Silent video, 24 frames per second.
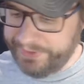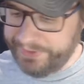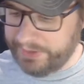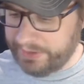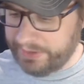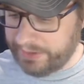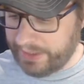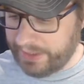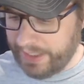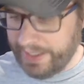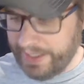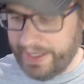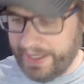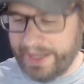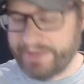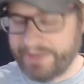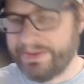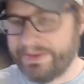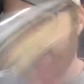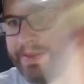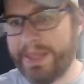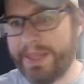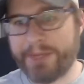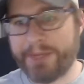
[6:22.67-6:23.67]

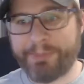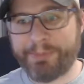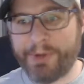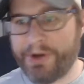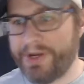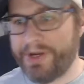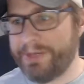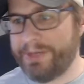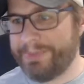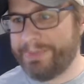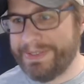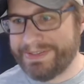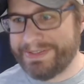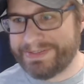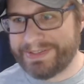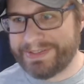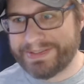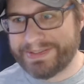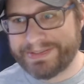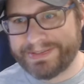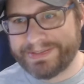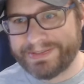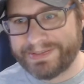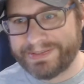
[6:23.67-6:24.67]
I like period
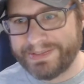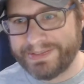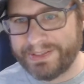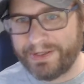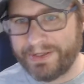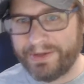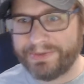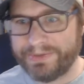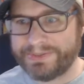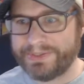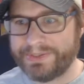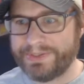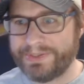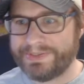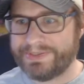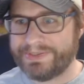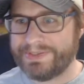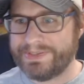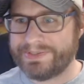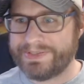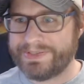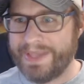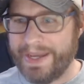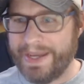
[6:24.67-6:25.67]
pieces, you know, so this
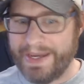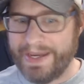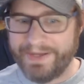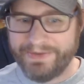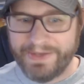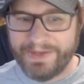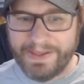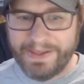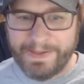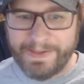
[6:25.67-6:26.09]
is that.